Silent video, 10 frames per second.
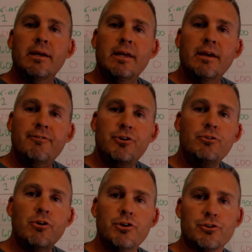If you
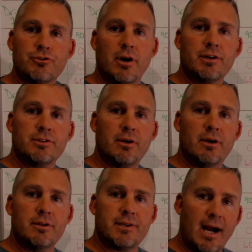know your truck's
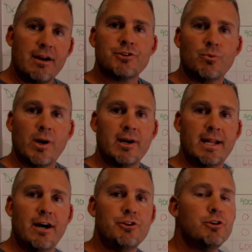tires are wearing out, you